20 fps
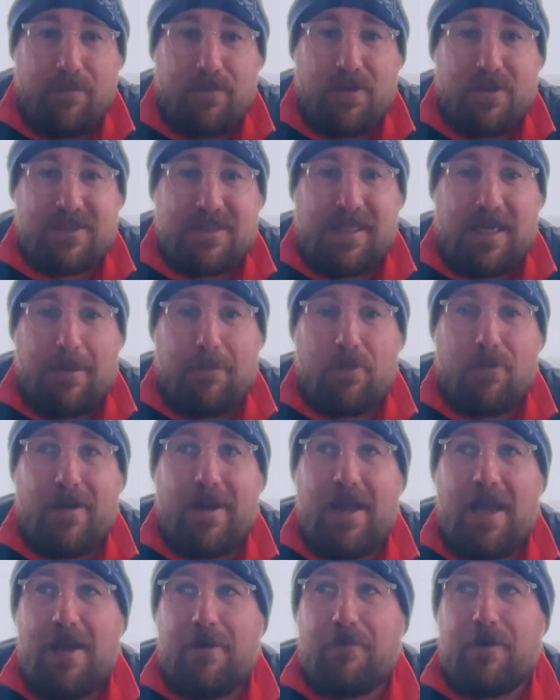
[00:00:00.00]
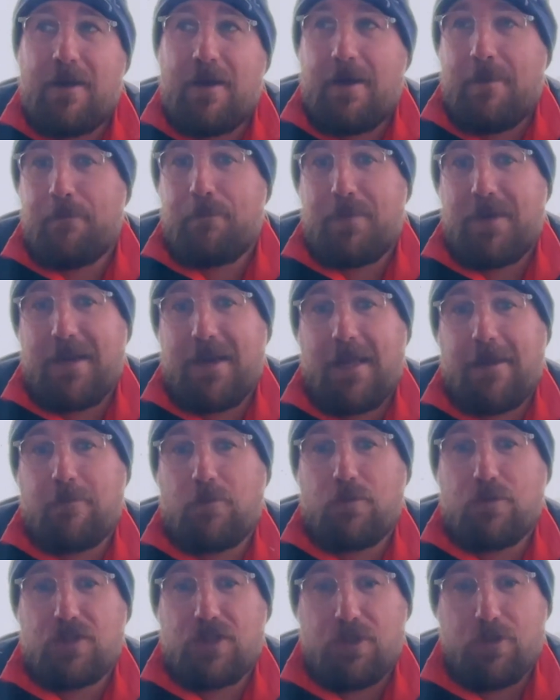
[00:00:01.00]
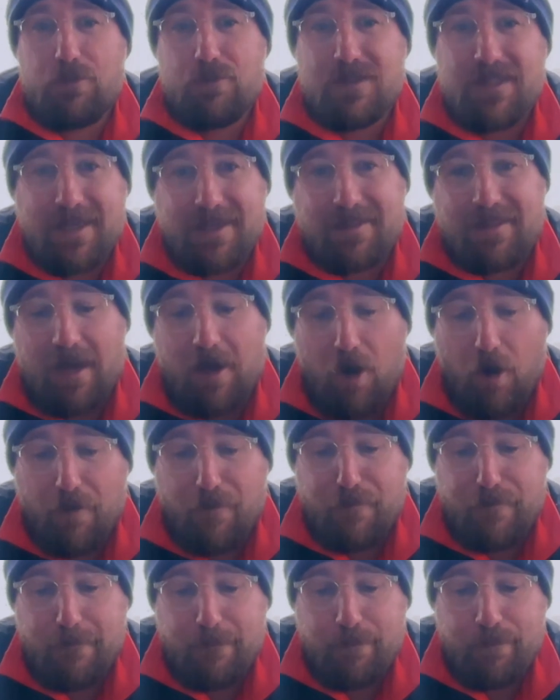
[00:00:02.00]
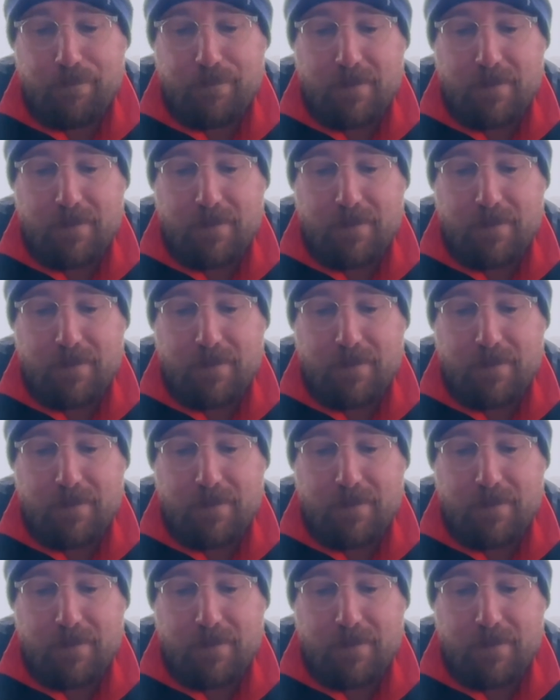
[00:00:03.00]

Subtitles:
the Diablerets area and being able to tick that off.